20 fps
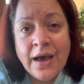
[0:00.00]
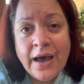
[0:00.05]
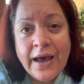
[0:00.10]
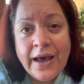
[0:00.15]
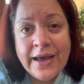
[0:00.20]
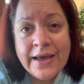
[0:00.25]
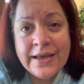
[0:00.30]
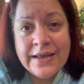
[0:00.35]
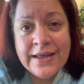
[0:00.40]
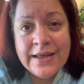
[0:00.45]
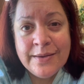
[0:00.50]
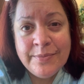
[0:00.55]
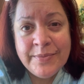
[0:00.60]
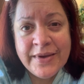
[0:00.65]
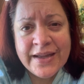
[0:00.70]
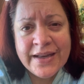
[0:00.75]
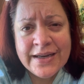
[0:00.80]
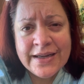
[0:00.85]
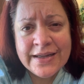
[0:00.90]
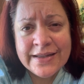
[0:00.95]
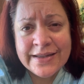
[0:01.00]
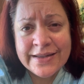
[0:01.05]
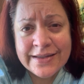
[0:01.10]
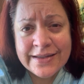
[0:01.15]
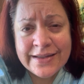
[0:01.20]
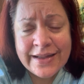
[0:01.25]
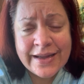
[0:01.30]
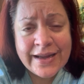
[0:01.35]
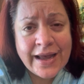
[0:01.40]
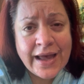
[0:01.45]
I keep getting
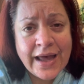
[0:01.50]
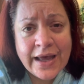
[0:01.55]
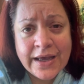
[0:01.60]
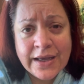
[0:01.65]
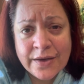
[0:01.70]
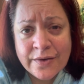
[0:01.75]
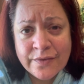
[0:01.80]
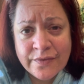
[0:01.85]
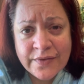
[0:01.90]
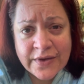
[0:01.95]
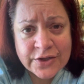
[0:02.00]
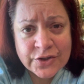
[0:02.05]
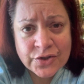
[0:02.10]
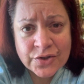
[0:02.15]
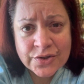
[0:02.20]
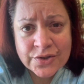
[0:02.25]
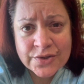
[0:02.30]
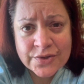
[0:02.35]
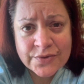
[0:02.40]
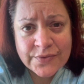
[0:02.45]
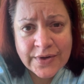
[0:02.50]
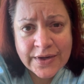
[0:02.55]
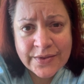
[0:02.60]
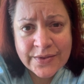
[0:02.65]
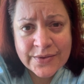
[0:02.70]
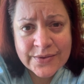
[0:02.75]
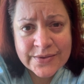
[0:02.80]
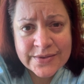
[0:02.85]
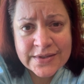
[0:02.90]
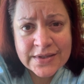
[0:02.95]
like eye infections around
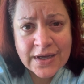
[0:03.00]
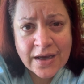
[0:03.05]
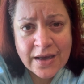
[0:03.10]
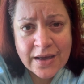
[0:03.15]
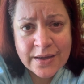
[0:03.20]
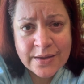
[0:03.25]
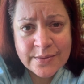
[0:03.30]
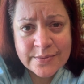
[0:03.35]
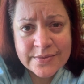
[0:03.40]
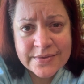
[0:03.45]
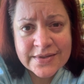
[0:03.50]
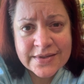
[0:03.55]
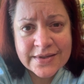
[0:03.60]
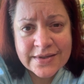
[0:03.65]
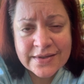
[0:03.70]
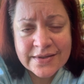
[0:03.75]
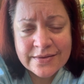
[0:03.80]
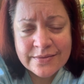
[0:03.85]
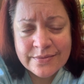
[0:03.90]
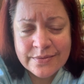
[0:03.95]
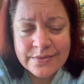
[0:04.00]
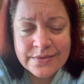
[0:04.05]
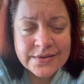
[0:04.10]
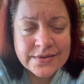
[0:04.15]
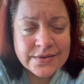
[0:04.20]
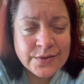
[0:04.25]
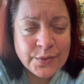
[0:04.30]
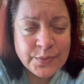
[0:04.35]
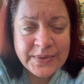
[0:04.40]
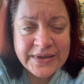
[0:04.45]
those times and it's
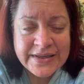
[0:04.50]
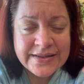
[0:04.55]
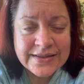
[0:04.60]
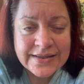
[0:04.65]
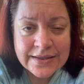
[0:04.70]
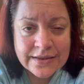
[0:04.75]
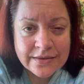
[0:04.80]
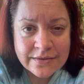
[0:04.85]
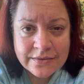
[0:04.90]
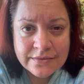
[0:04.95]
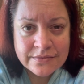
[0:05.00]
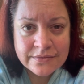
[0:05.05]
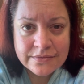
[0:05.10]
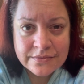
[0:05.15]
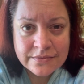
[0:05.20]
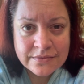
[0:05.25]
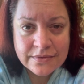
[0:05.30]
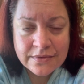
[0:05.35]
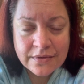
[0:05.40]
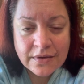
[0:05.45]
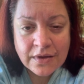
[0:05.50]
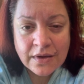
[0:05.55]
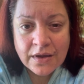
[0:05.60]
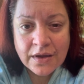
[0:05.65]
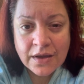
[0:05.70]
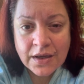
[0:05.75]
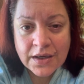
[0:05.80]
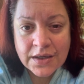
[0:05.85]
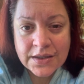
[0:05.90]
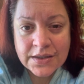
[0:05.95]
no big deal.
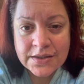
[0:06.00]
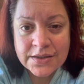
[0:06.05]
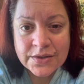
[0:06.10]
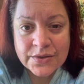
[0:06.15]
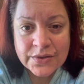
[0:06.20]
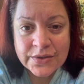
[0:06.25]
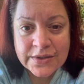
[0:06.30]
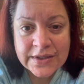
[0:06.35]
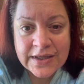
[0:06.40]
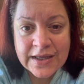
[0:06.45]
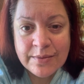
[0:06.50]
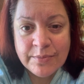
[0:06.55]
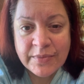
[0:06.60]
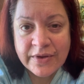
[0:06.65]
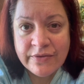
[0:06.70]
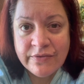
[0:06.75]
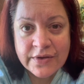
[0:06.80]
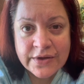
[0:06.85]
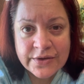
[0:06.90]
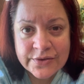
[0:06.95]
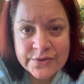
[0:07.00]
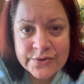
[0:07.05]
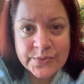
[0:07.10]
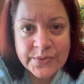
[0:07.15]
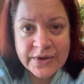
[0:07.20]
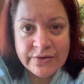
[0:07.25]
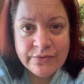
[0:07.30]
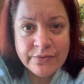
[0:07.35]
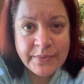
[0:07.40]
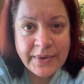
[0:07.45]
I need to learn to keep my fingers
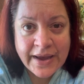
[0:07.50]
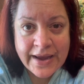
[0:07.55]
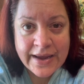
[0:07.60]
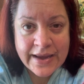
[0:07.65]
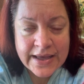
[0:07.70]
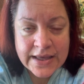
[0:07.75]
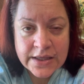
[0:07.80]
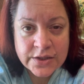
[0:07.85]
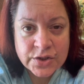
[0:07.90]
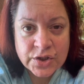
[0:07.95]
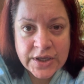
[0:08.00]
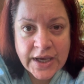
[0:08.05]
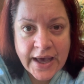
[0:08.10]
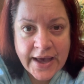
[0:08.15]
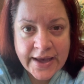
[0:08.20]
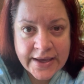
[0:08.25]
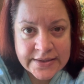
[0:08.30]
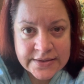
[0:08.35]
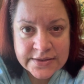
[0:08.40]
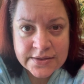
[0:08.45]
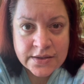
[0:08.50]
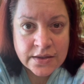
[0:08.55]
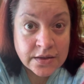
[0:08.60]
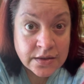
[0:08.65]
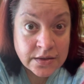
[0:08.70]
away from my itchy eyes.